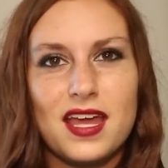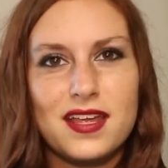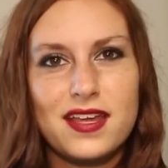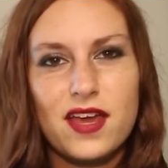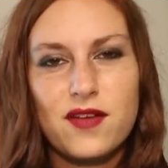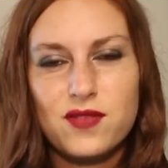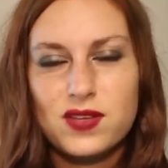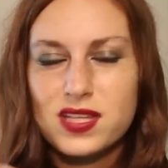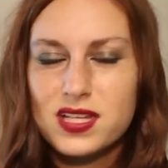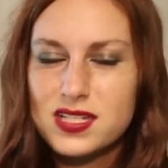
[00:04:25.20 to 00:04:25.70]

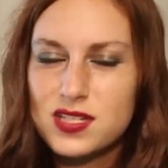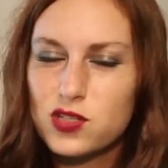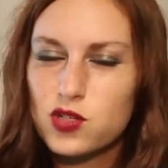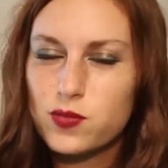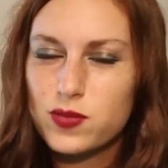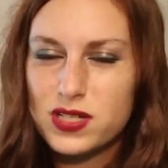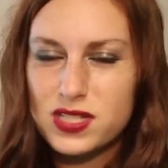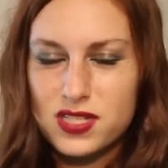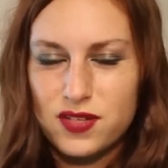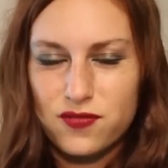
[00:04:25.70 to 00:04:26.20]
everything's a
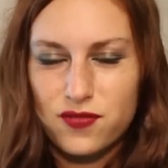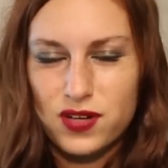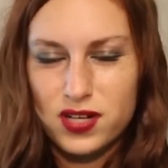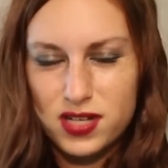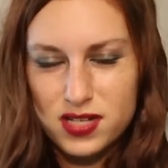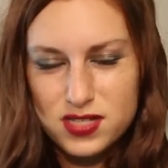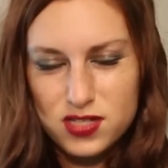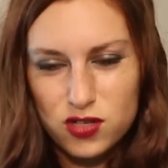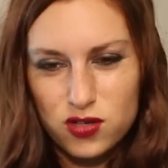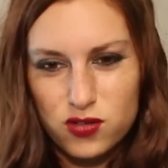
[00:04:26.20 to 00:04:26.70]
little bit
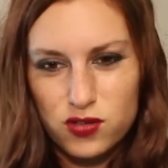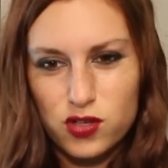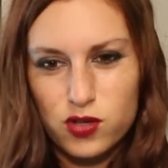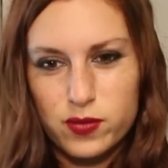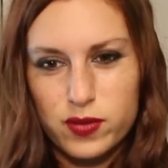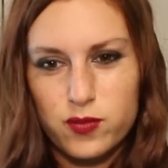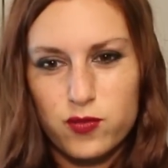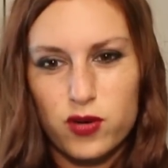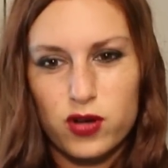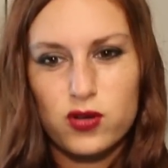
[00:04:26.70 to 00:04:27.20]
different. It's all a
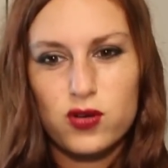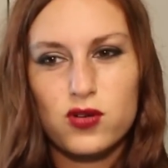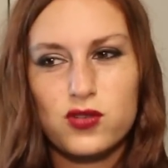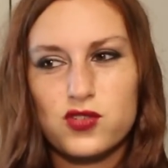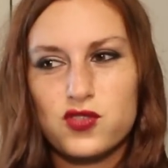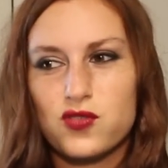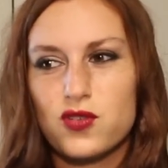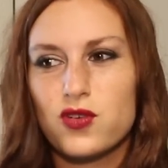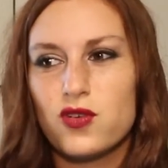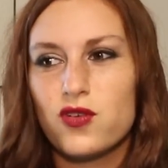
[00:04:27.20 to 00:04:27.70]
little bit more
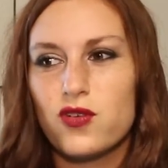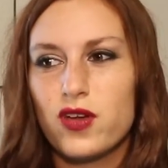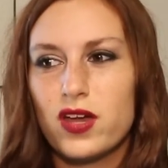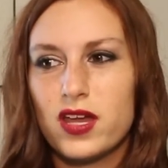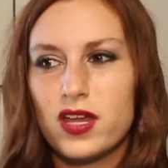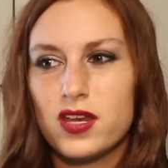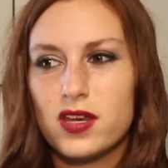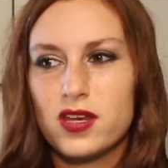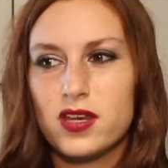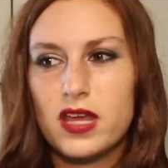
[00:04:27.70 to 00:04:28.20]
cultural,
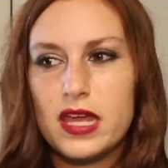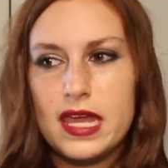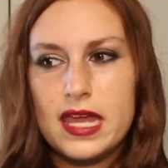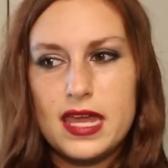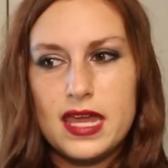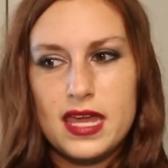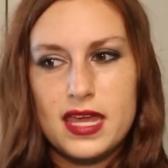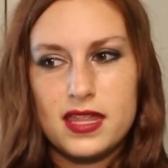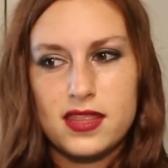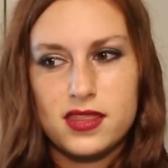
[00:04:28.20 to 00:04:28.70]
and
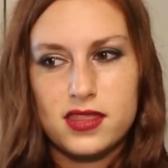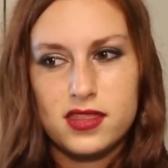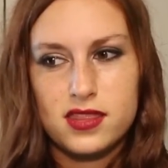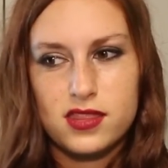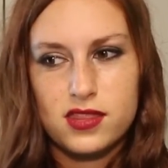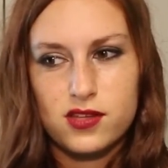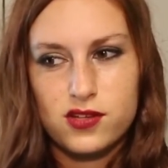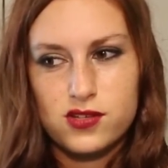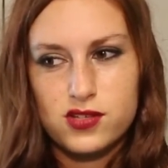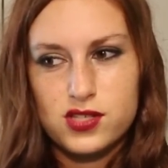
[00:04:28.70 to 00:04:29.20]

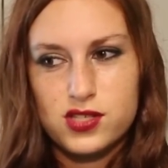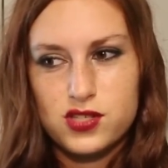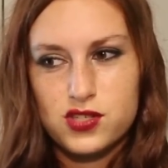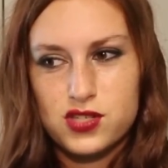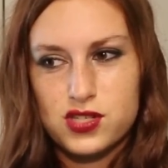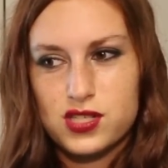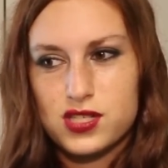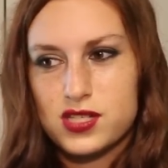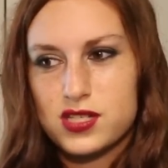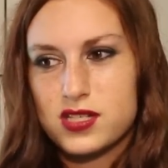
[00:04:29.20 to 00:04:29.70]
there's
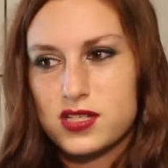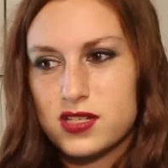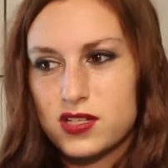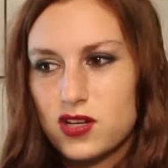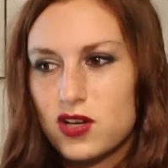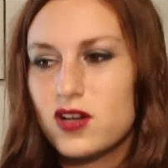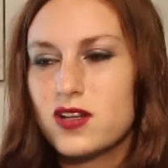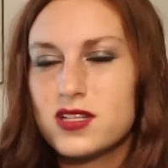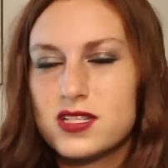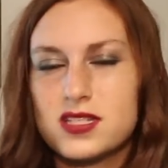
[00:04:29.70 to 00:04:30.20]
just
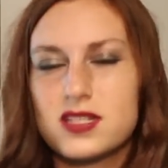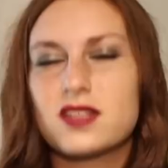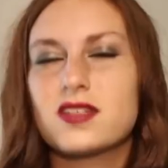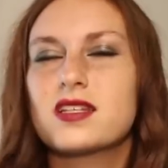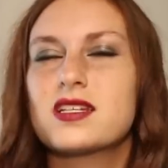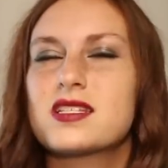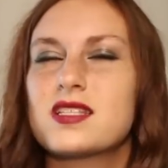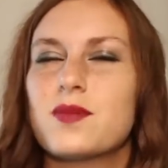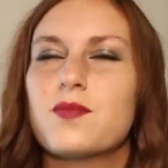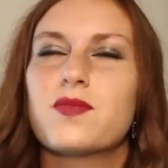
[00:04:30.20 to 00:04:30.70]

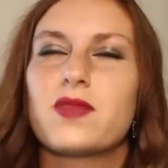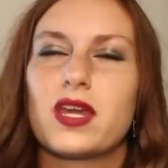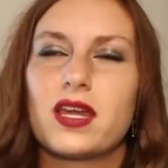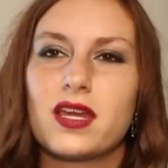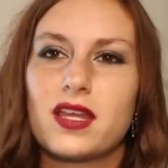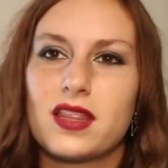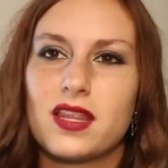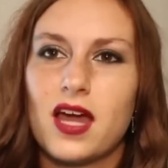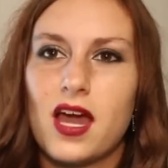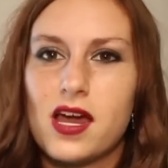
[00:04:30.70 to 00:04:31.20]
constantly
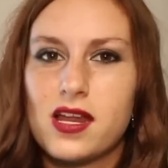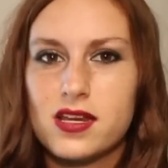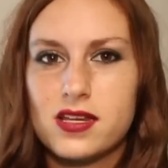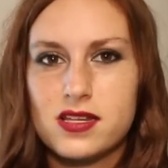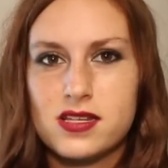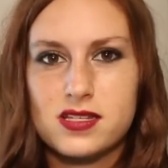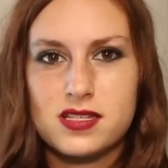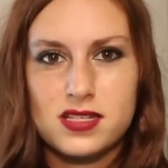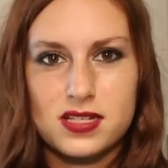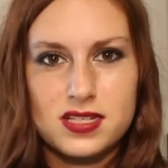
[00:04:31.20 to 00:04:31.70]
something, and
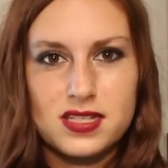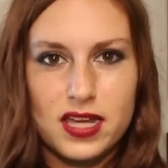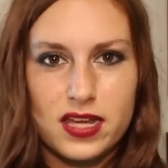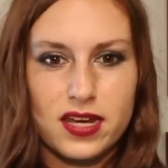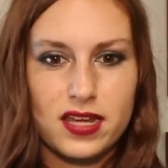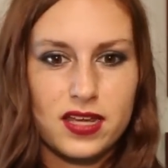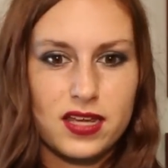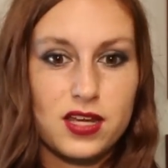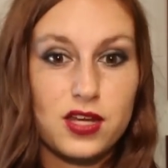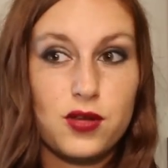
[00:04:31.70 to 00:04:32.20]
that is
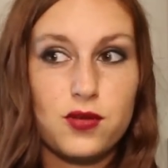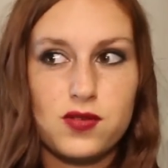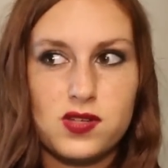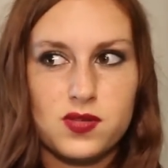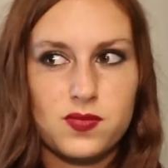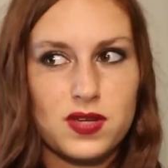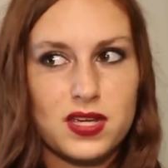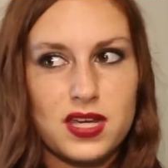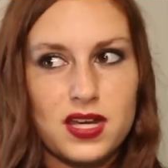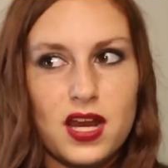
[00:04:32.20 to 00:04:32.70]
exciting and new
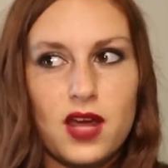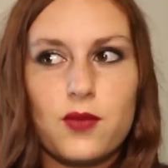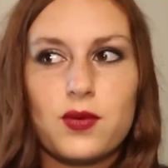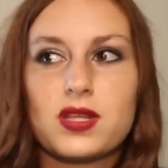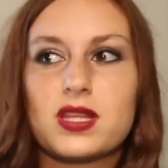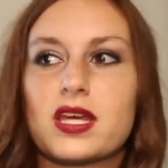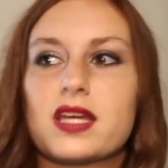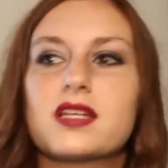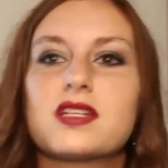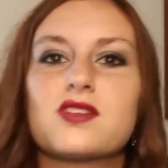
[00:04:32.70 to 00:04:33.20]
to me, and I
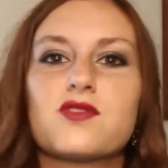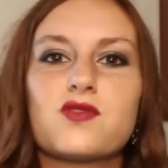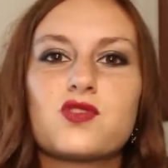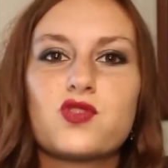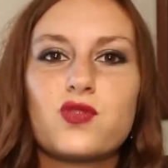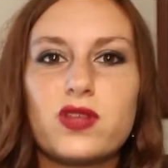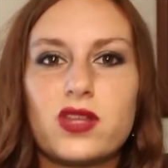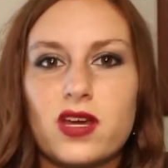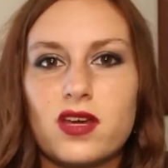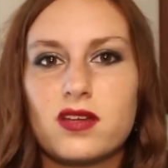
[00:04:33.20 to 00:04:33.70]
would like to
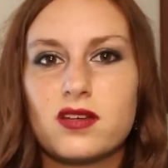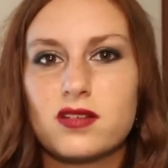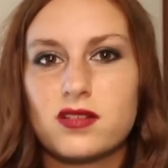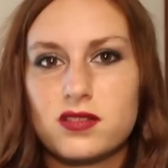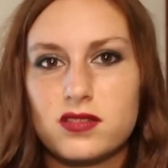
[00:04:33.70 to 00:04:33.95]
enjoy that.